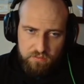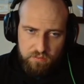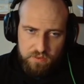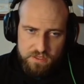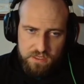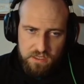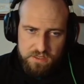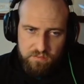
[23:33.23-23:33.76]
We
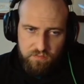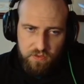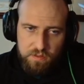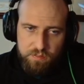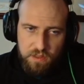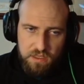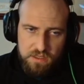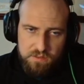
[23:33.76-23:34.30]
saw some free
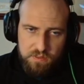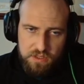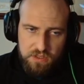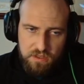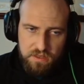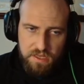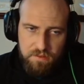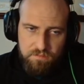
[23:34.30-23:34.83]
pawns. We
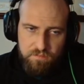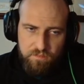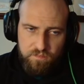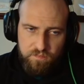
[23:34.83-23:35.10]
took them.